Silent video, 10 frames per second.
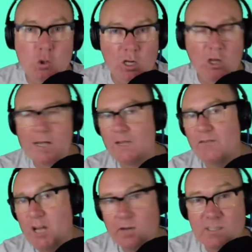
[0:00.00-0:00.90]
to like the
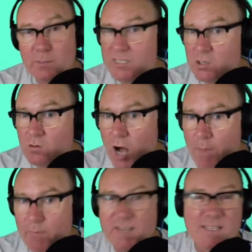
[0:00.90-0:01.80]
video,
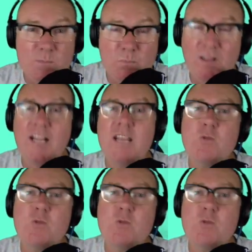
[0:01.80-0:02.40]
subscribe, because there's plenty